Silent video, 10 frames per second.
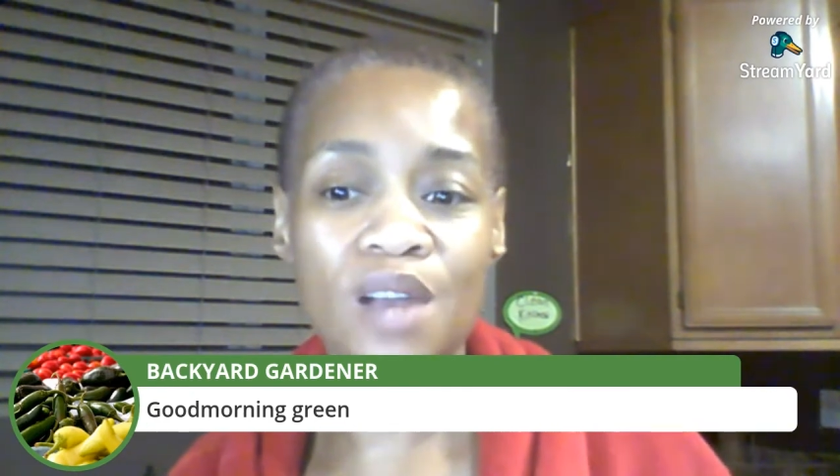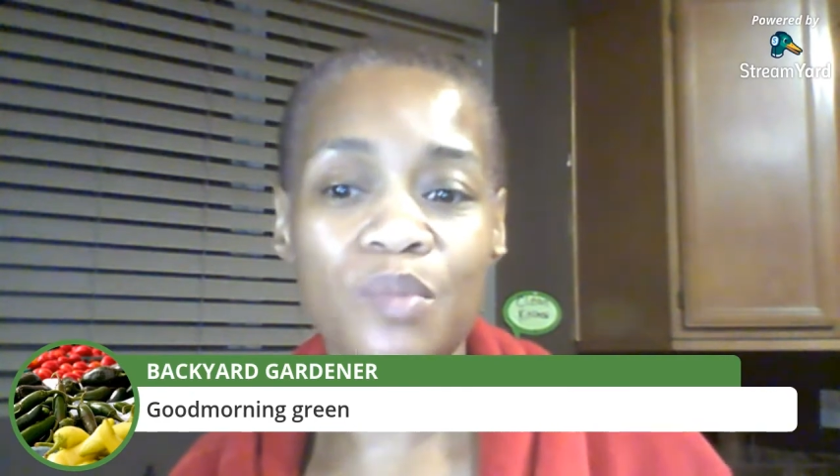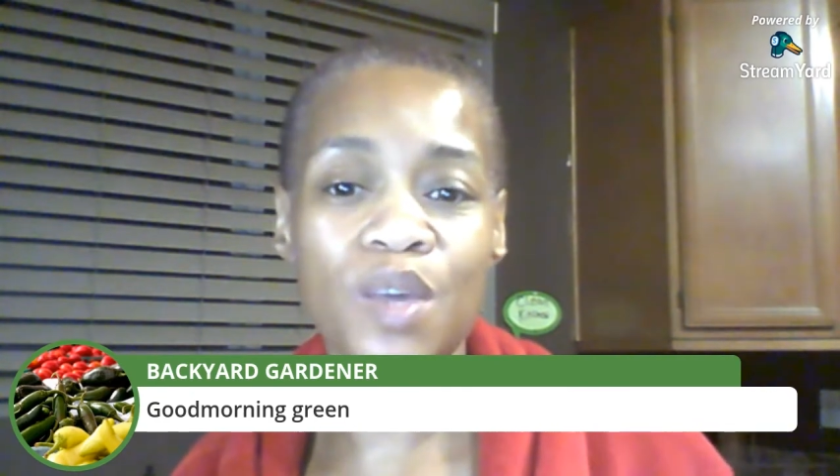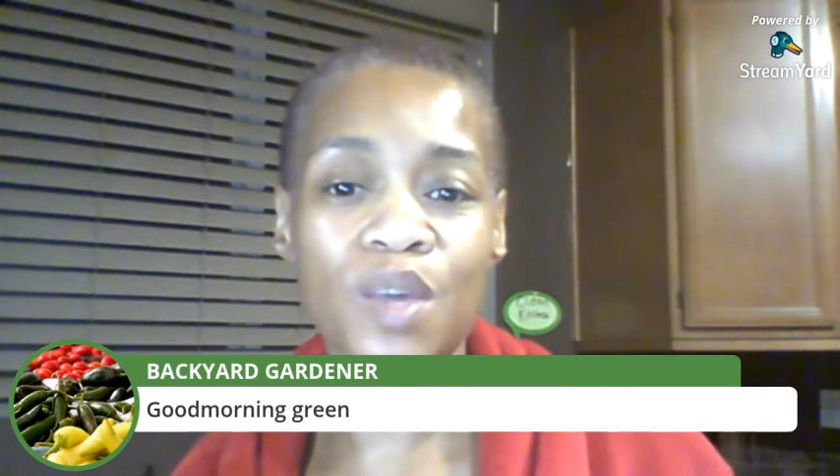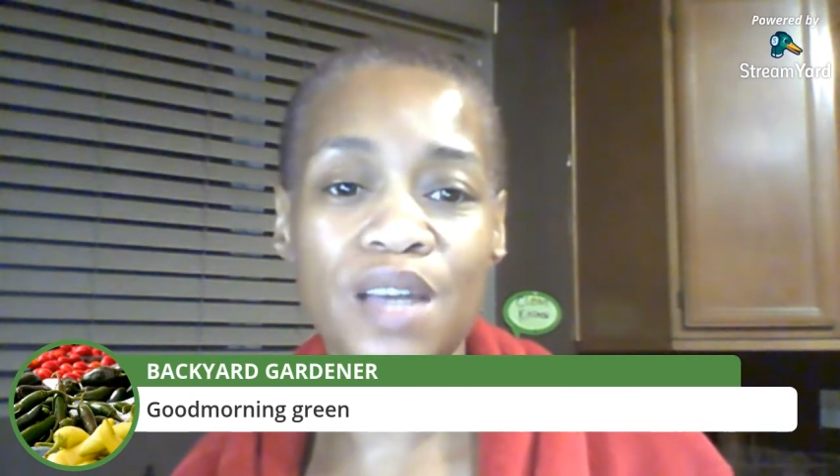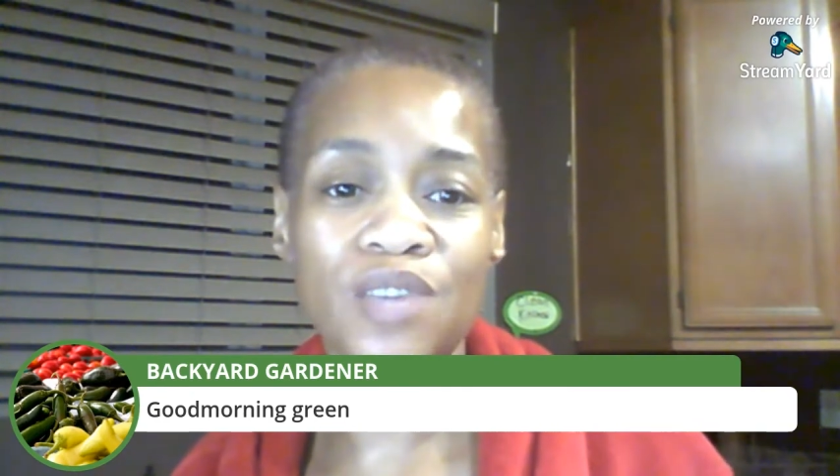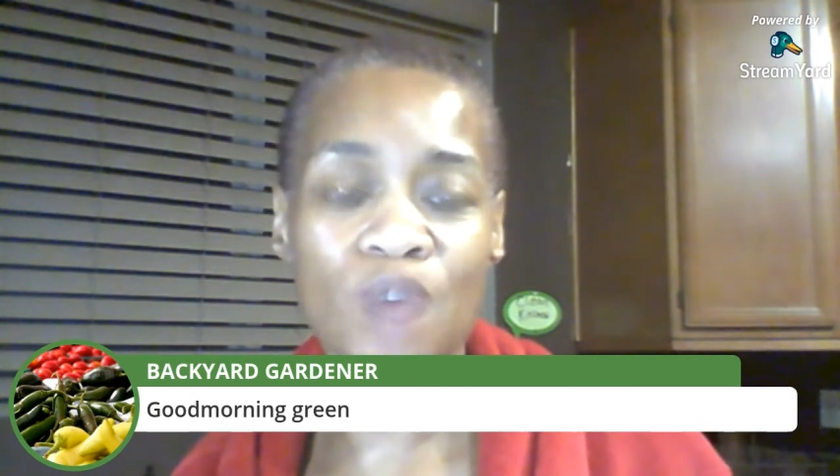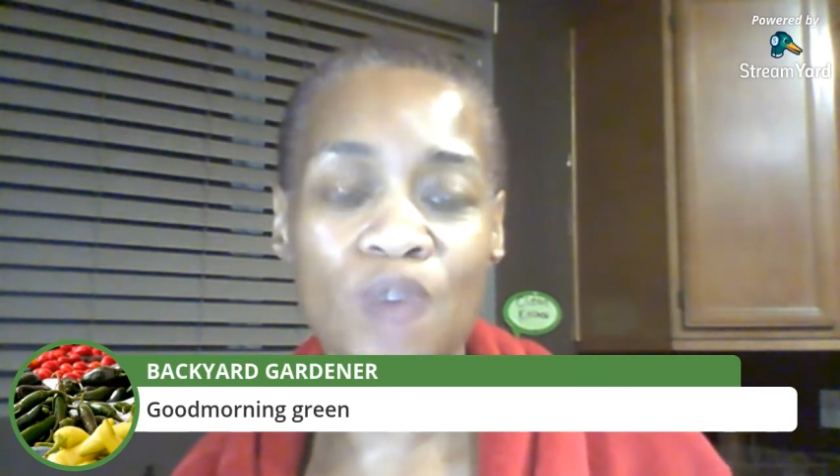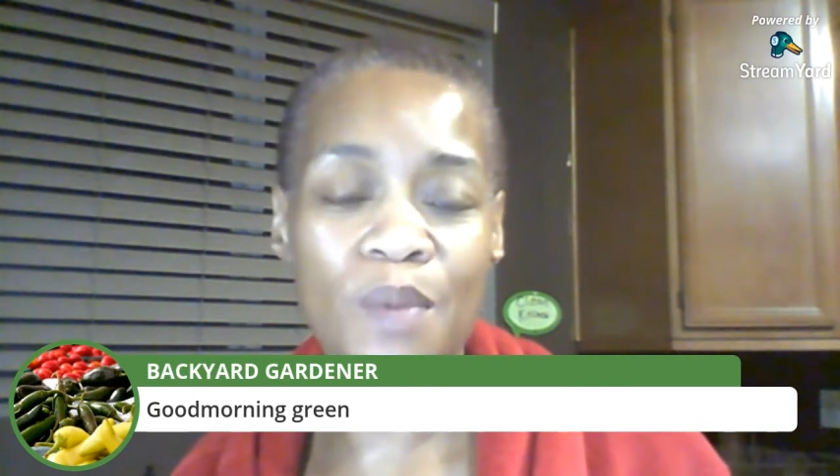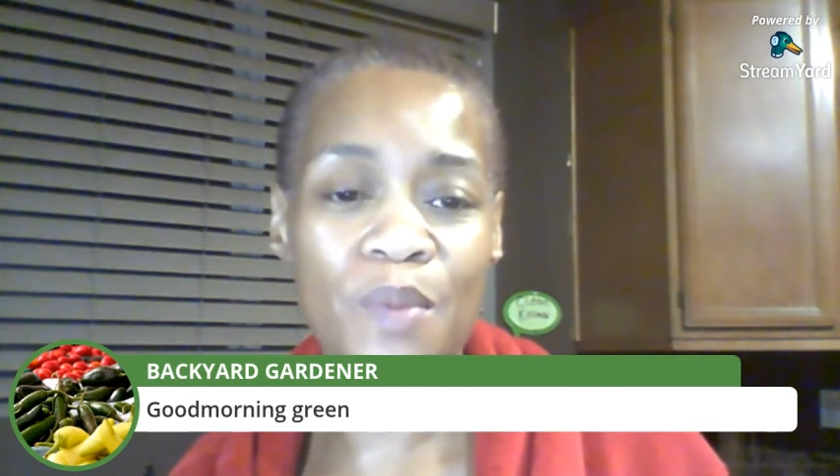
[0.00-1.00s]
to bring their
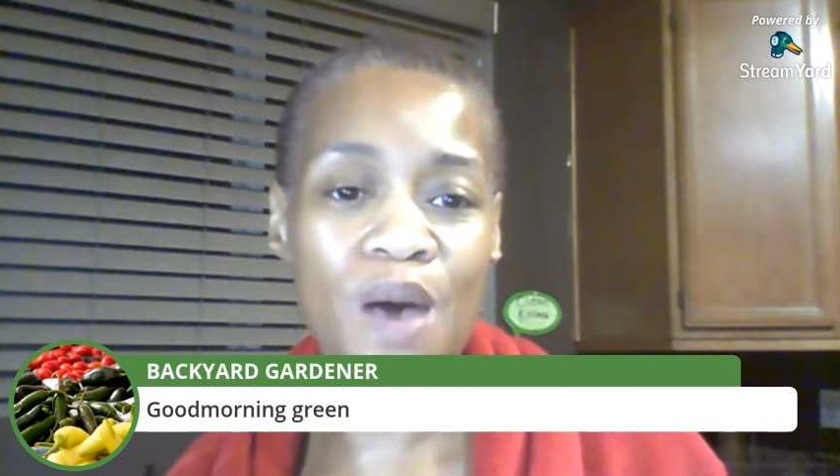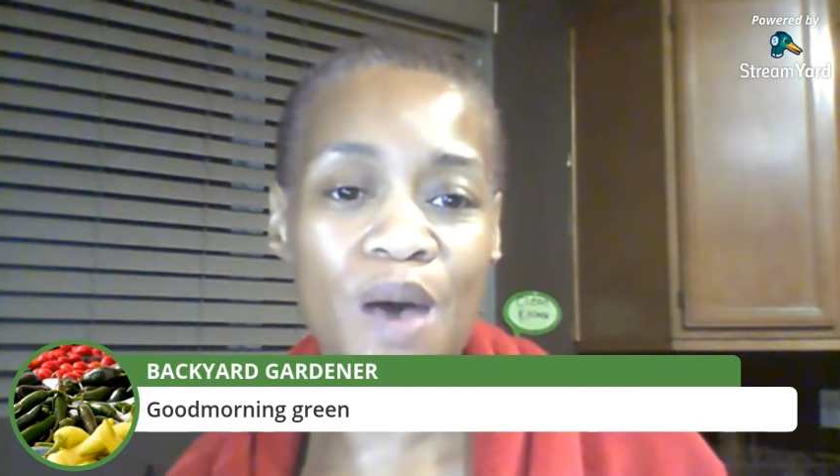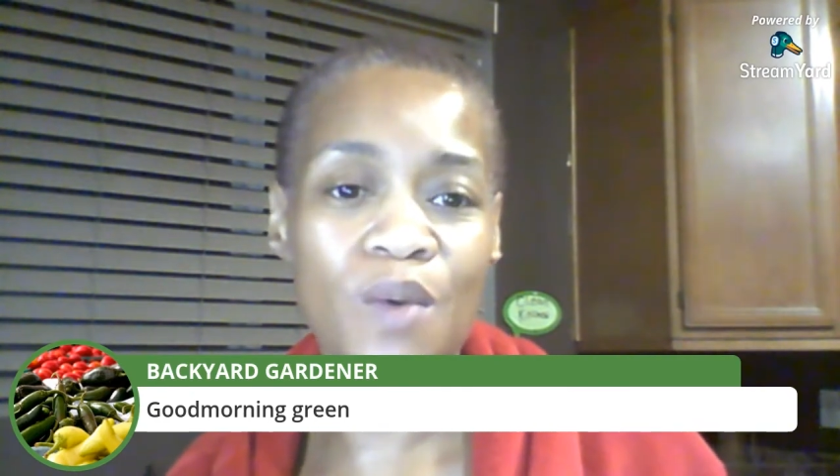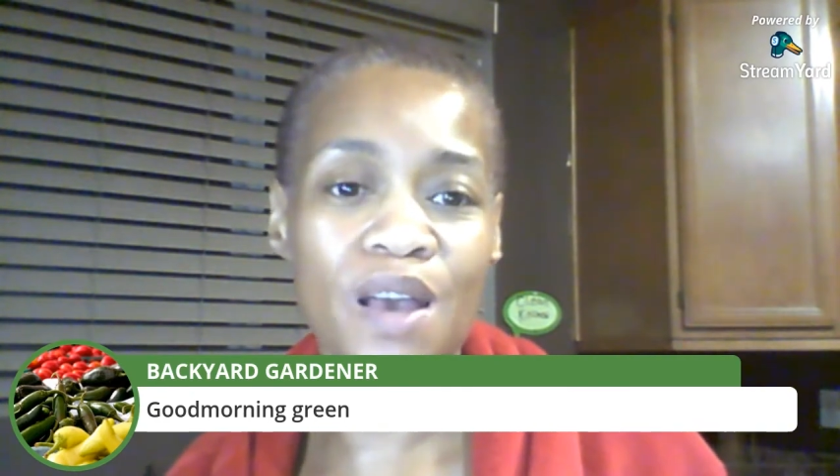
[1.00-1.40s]
drama my way,